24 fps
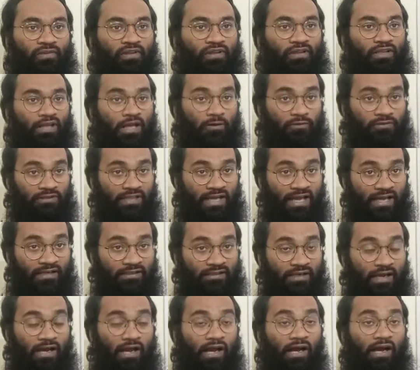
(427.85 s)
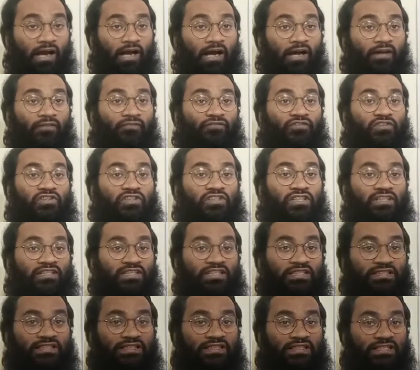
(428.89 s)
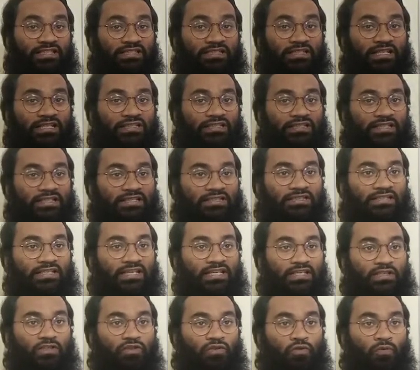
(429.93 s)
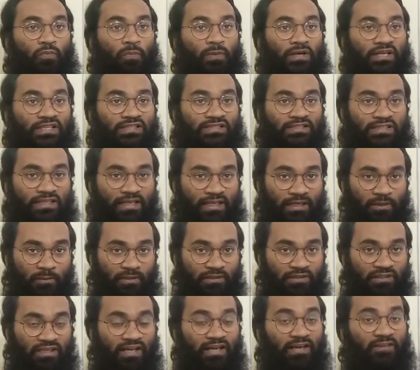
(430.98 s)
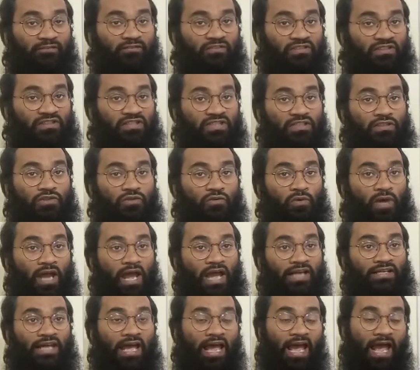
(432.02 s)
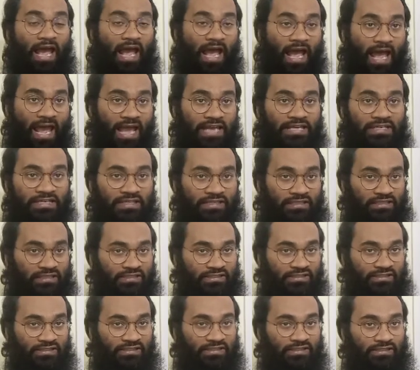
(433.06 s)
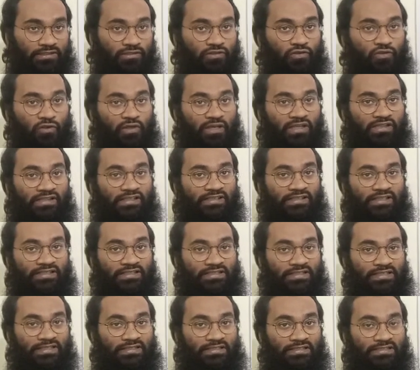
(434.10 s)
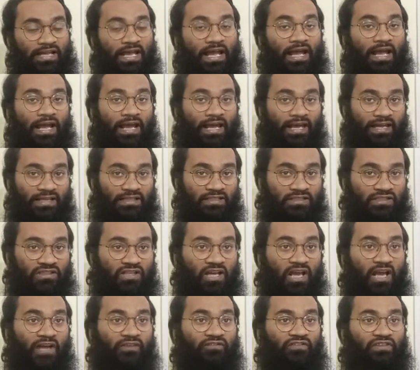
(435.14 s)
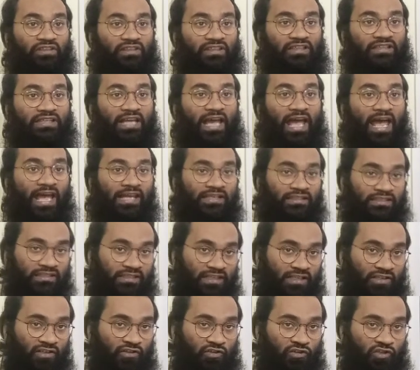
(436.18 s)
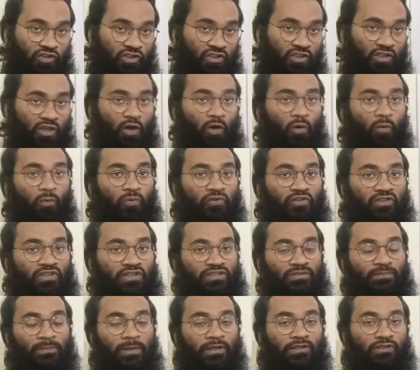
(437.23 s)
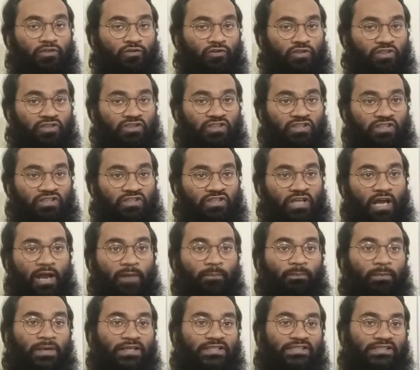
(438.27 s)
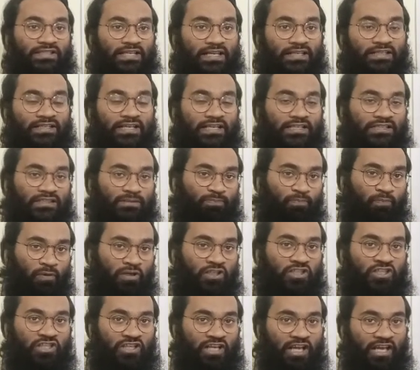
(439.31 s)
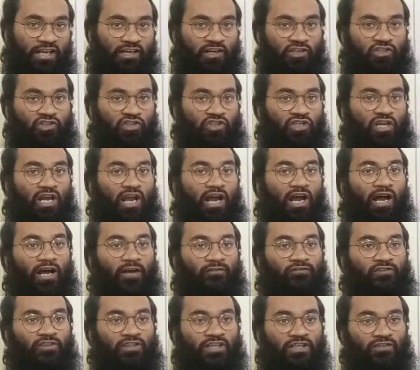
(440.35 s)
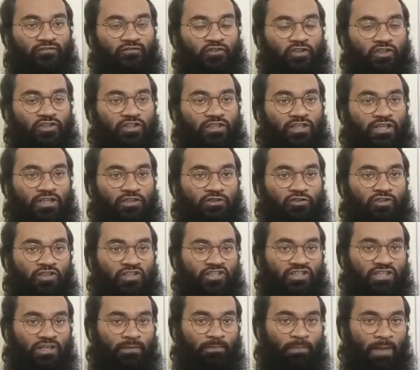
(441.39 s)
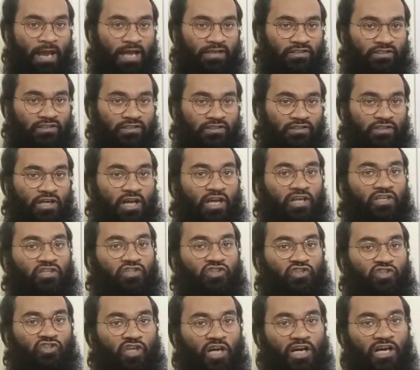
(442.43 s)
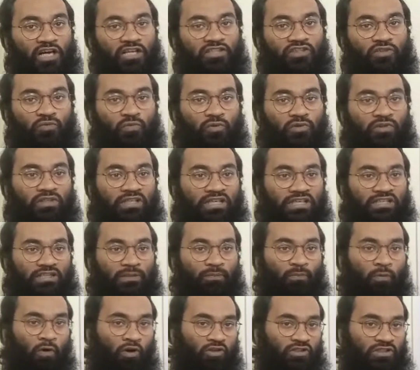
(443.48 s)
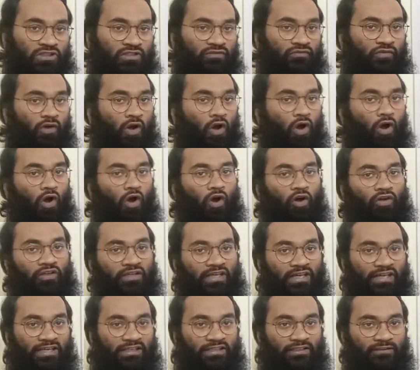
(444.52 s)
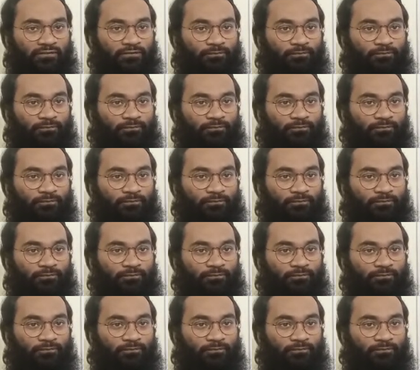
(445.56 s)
Now that after getting these contents into medicine liquid, we need to add anti-disease to kill the disease. Hence, we need anti-energy with respect to disease by selecting special energy after converting into digital pattern charged with either positive or negative.